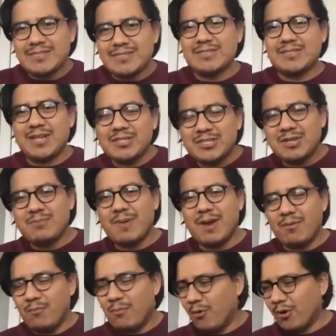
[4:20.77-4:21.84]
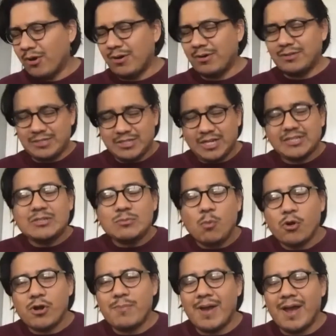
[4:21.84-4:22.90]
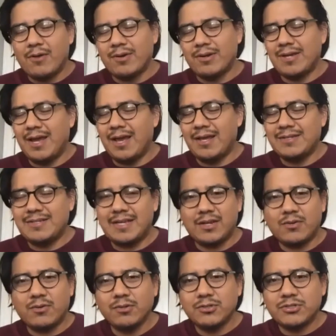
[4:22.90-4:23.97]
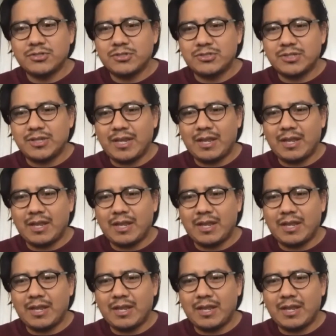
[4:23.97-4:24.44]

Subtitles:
discussing more about data cultures,